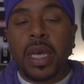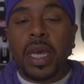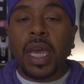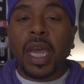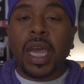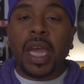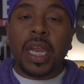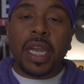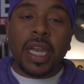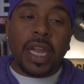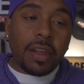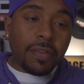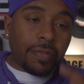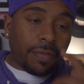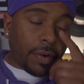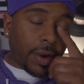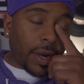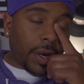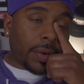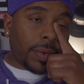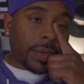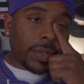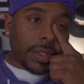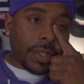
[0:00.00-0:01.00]
And that
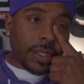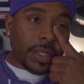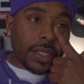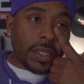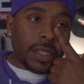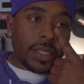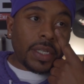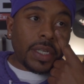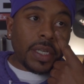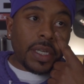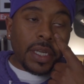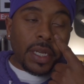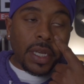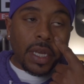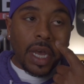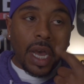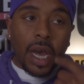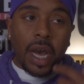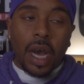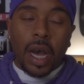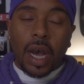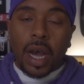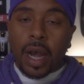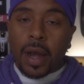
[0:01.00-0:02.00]
fragrance,
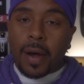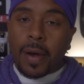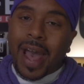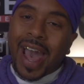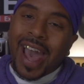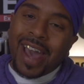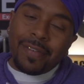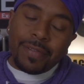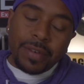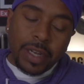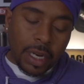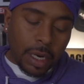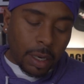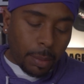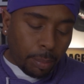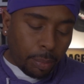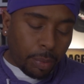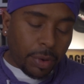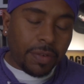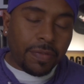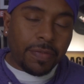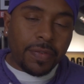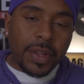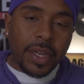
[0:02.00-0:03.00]
I've done a
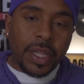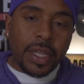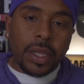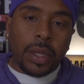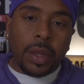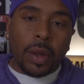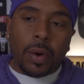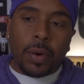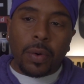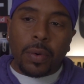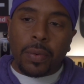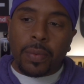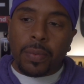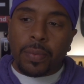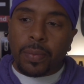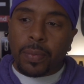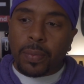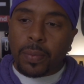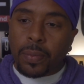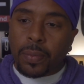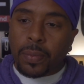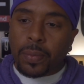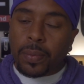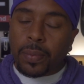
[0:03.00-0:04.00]
brief video
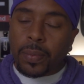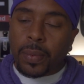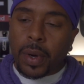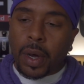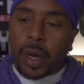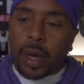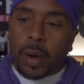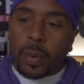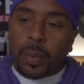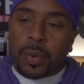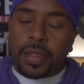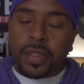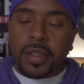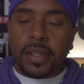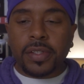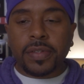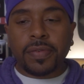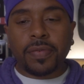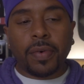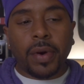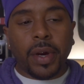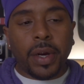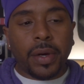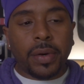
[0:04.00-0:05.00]
with this
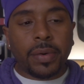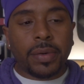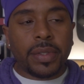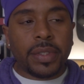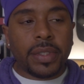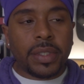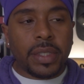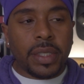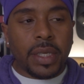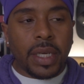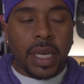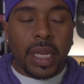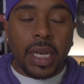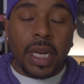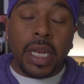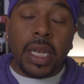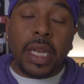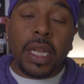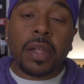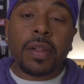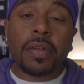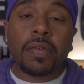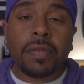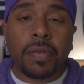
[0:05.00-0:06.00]
fragrance and
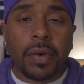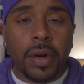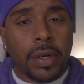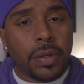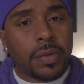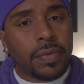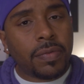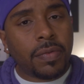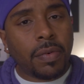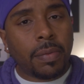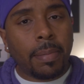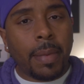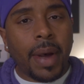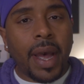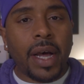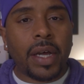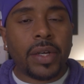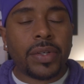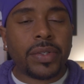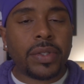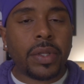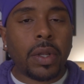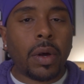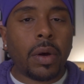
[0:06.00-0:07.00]
another fragrance from
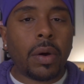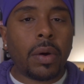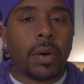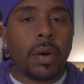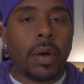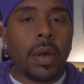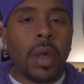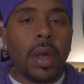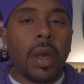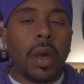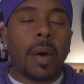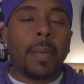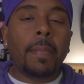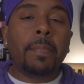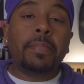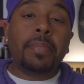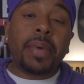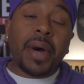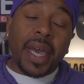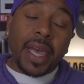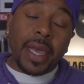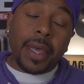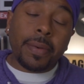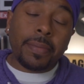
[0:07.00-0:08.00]
Milestone.
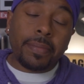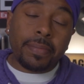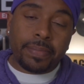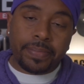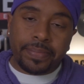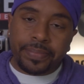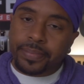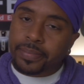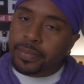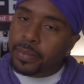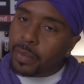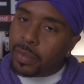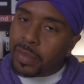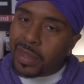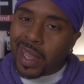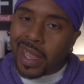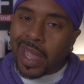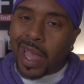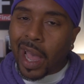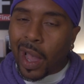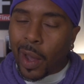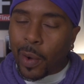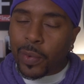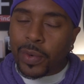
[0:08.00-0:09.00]
But
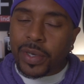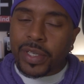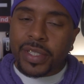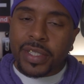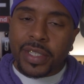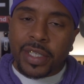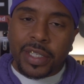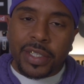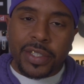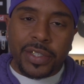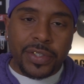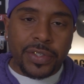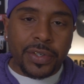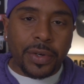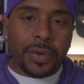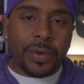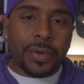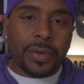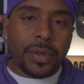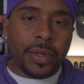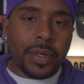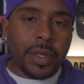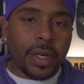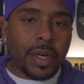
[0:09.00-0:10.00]
I was
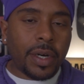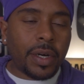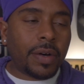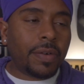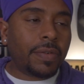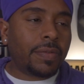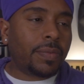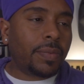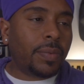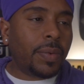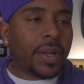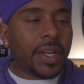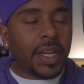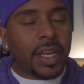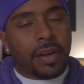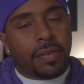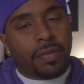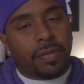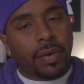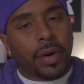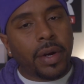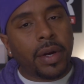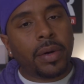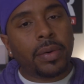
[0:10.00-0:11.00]
uncertain of what that
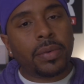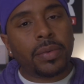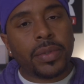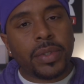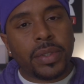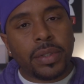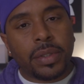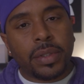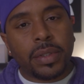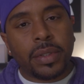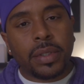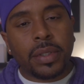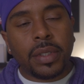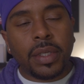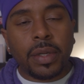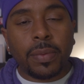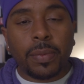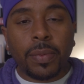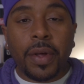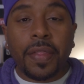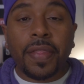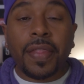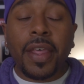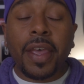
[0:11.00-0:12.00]
fragrance
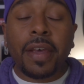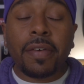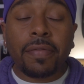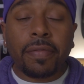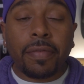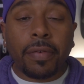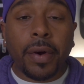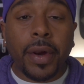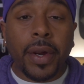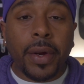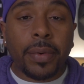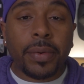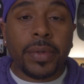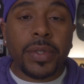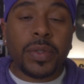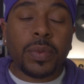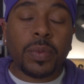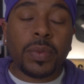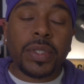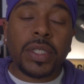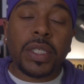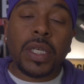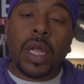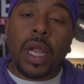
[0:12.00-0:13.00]

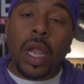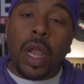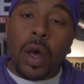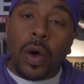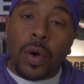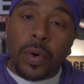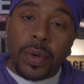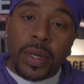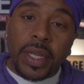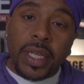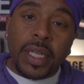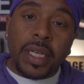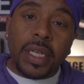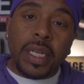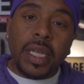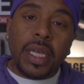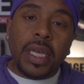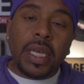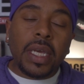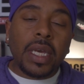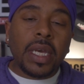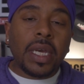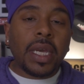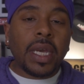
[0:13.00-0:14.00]
was cloning
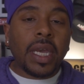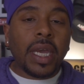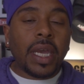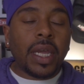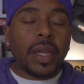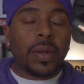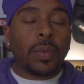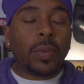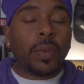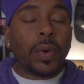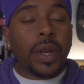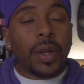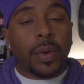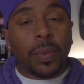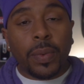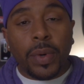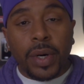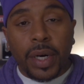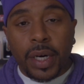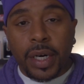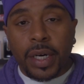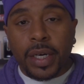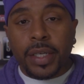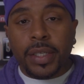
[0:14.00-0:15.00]
and what it
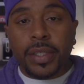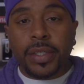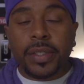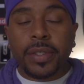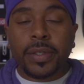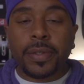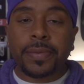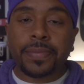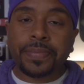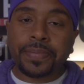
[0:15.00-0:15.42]
was.